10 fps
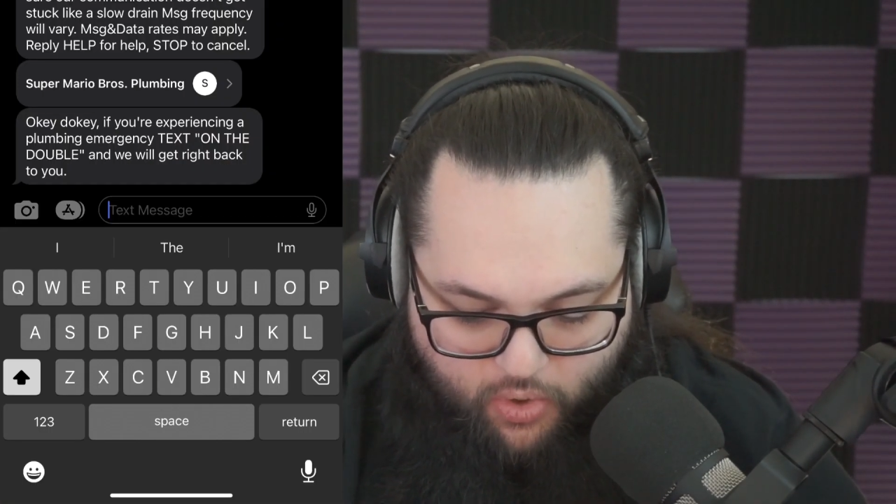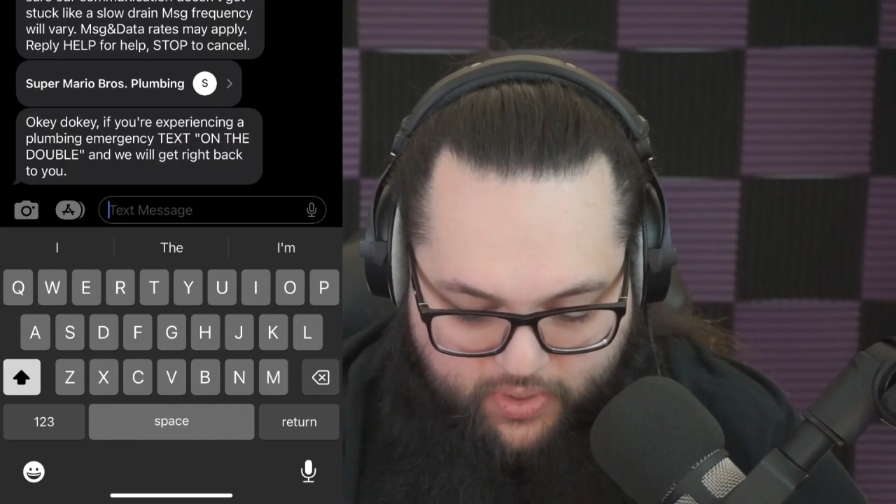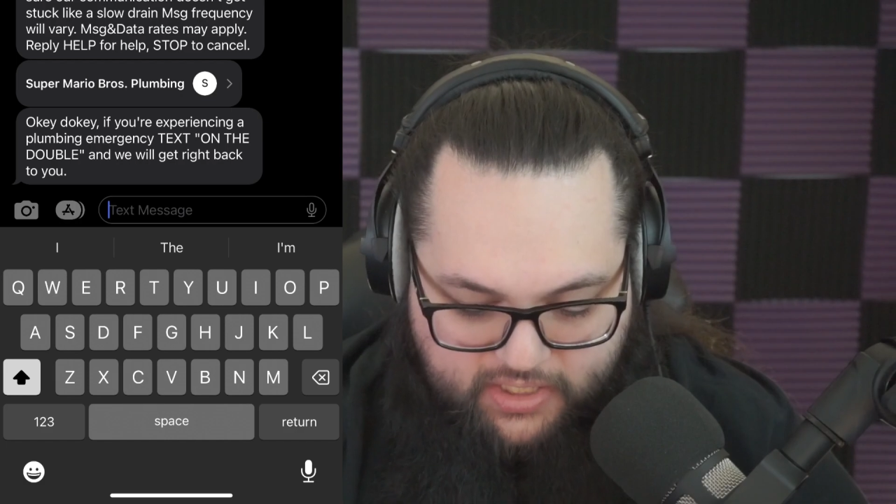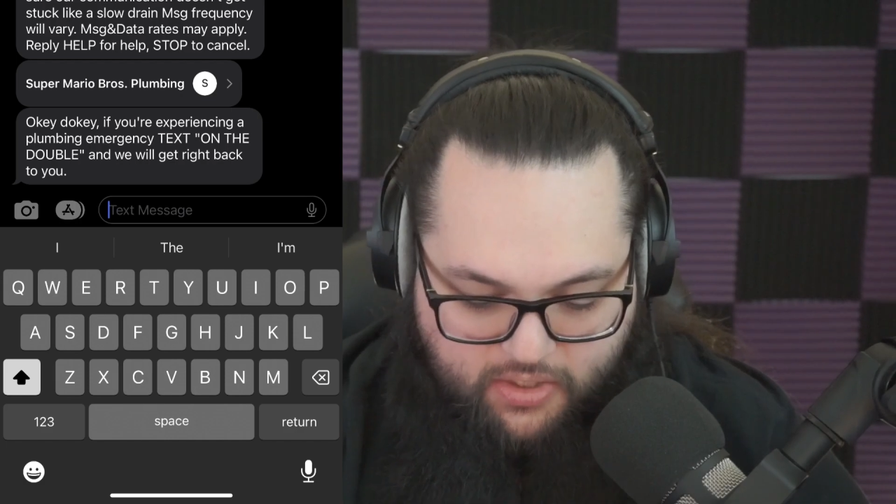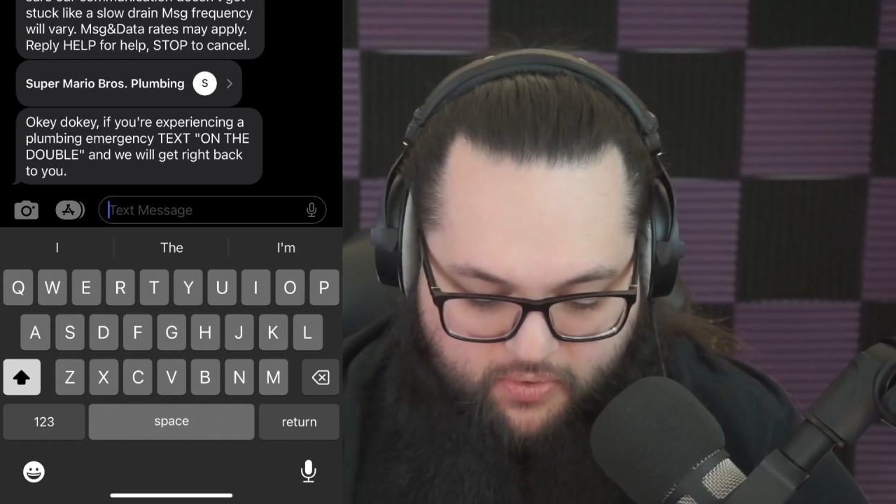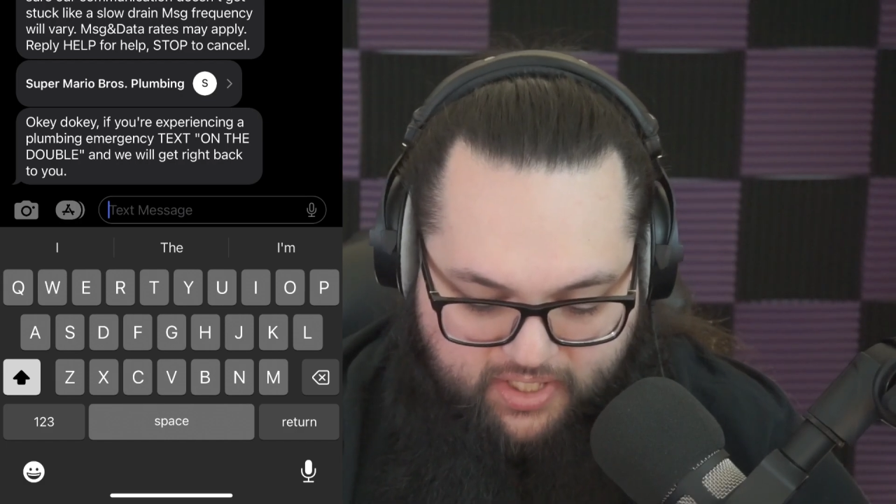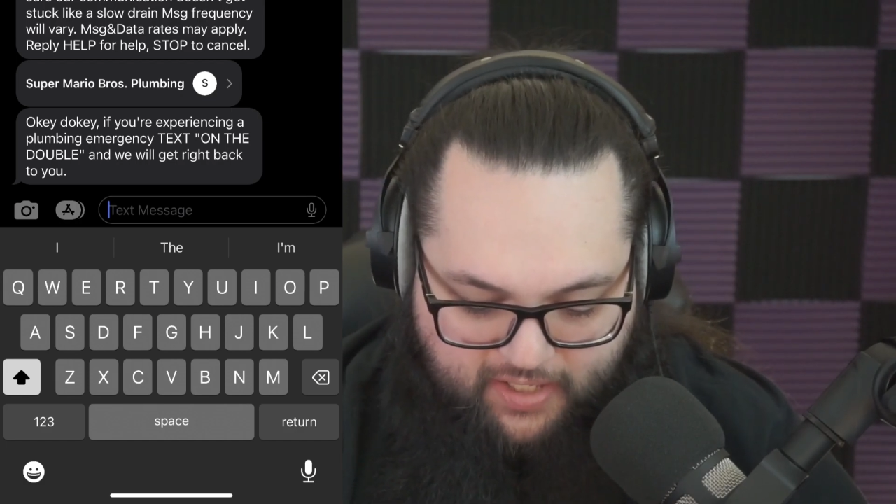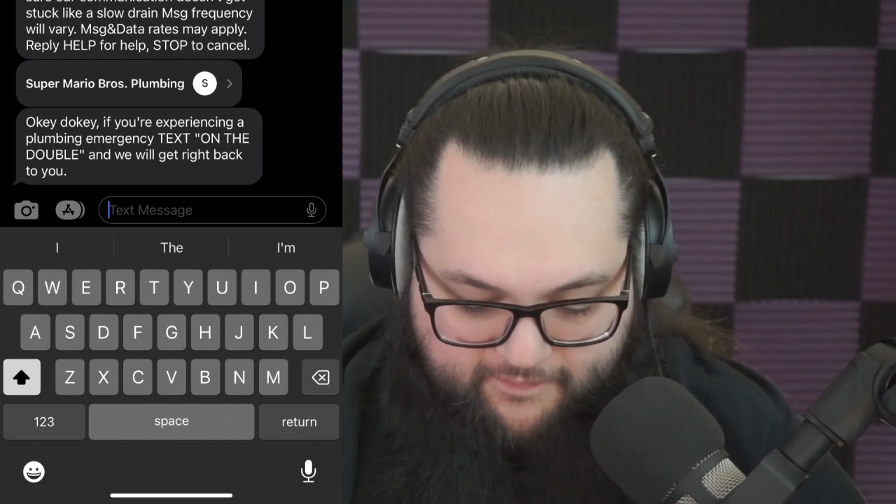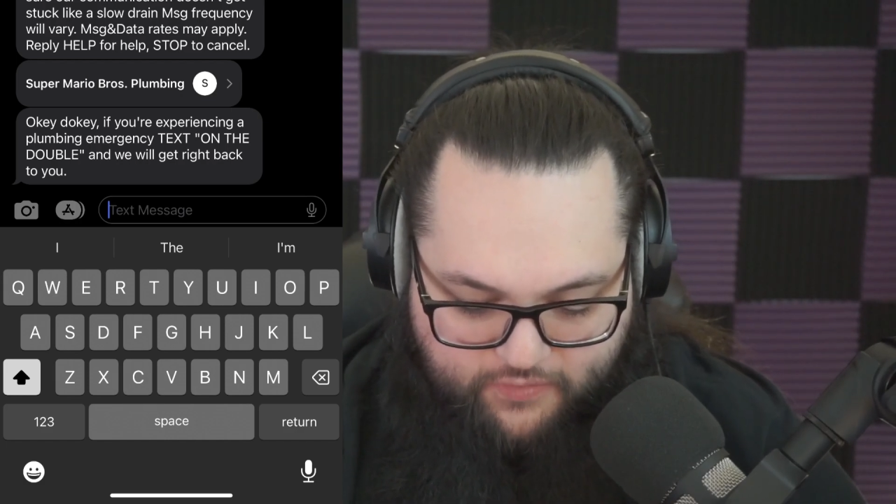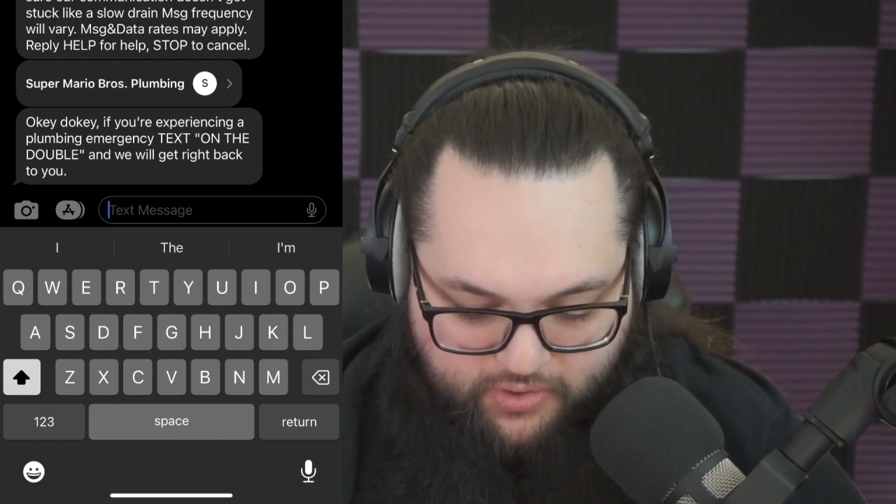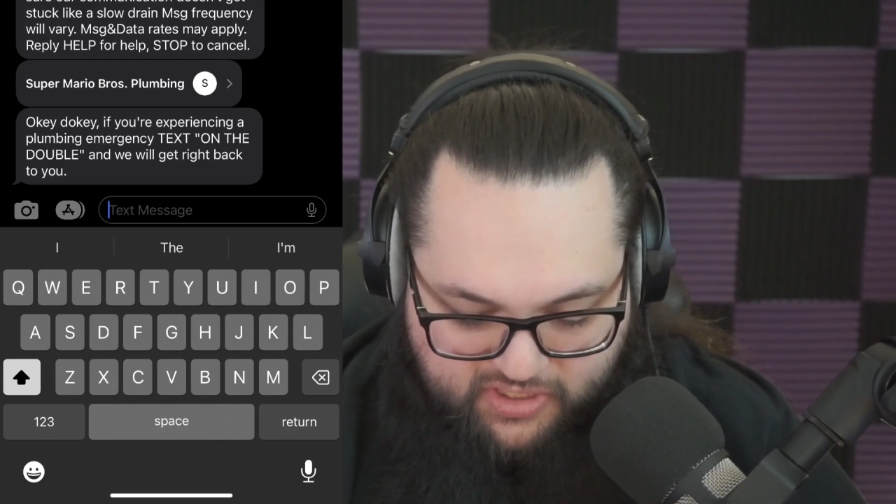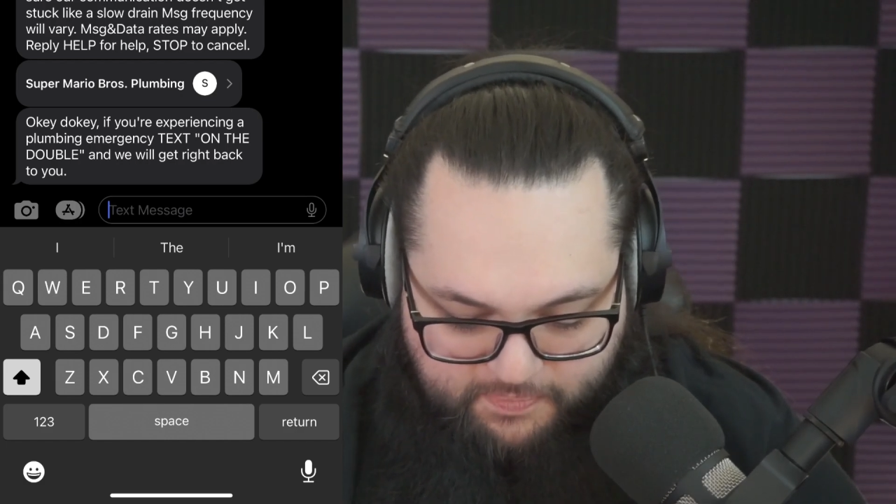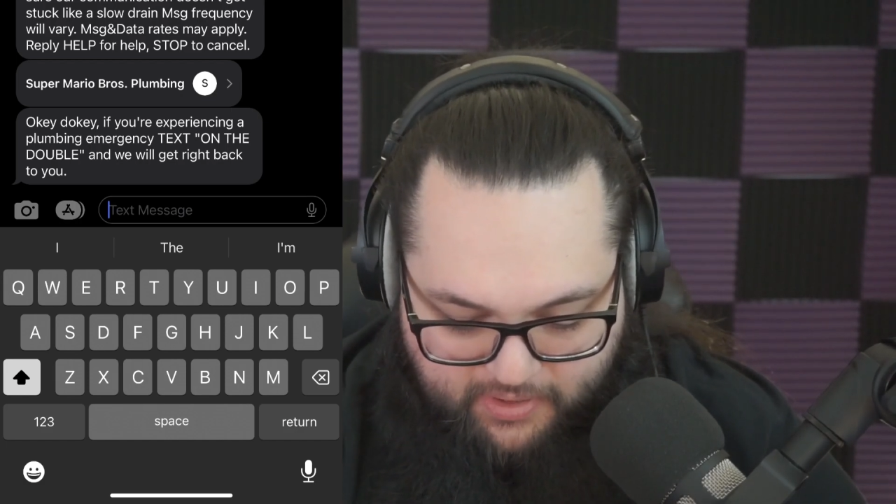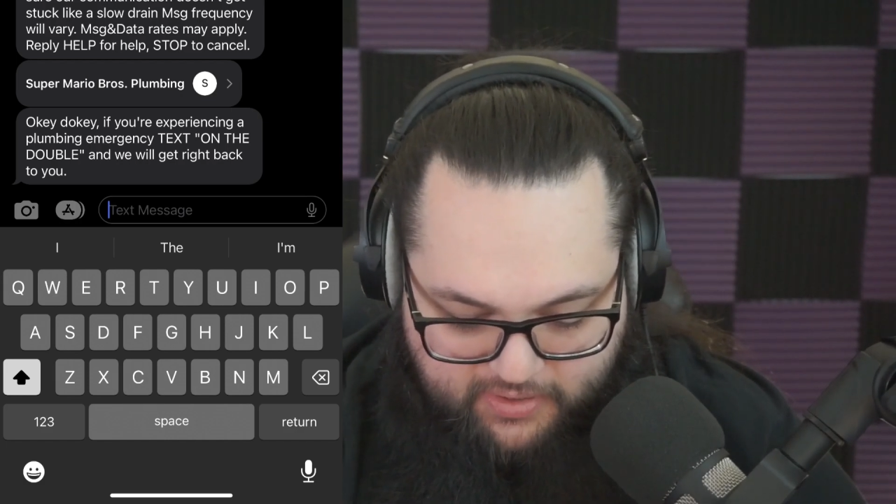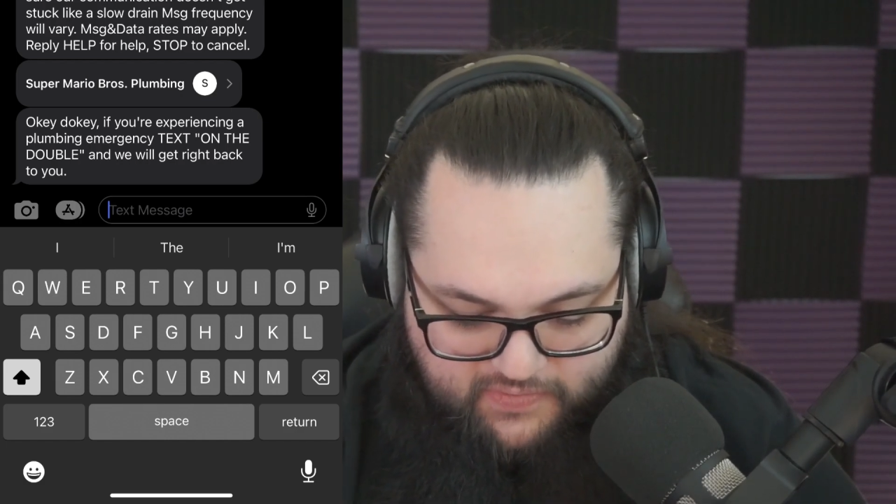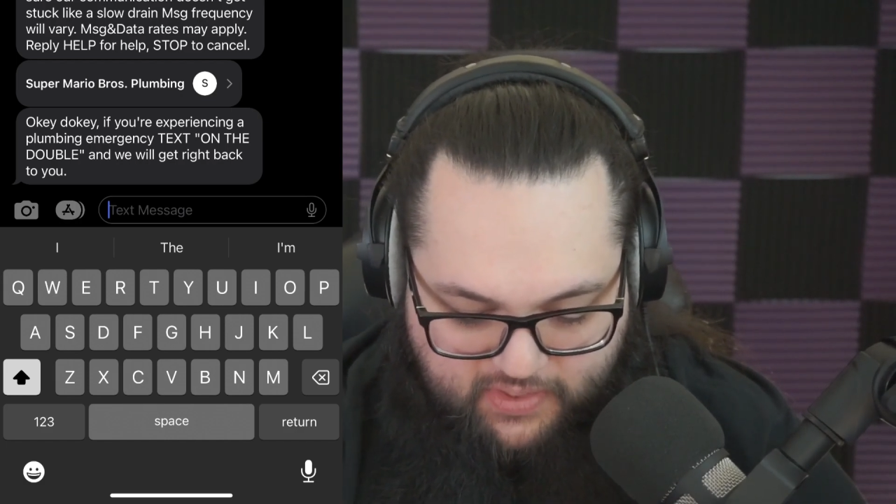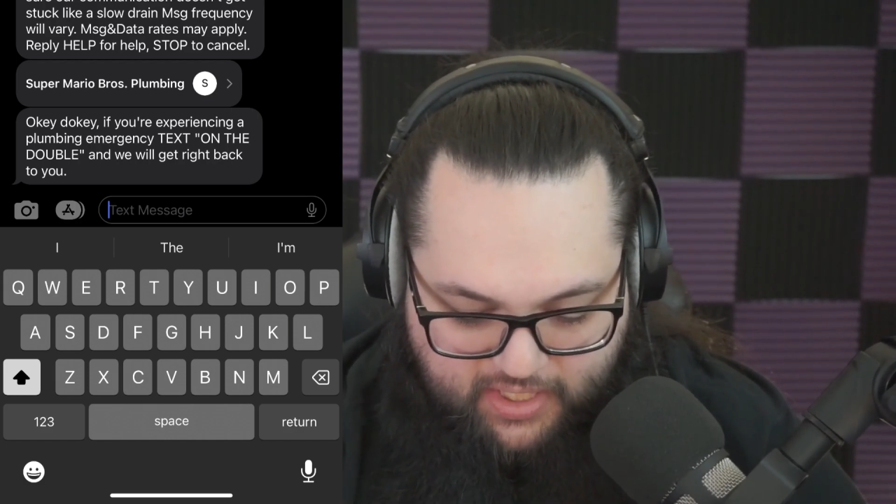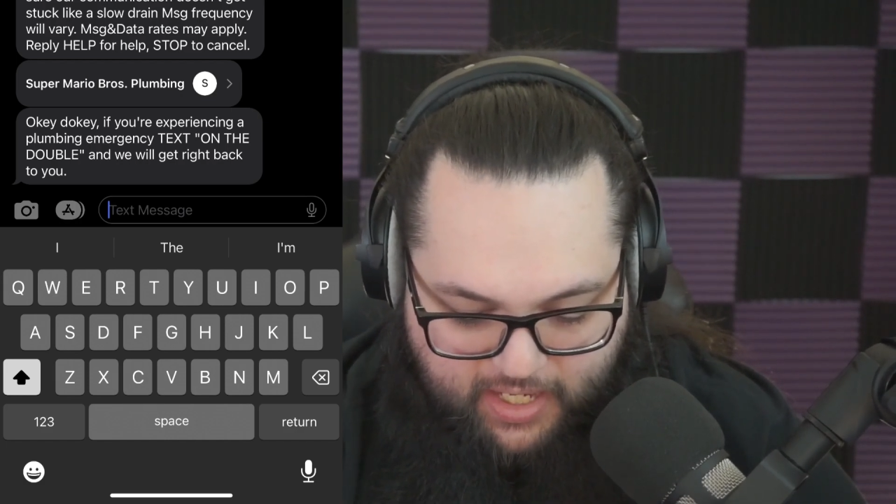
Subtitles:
okie dokie, if you're experiencing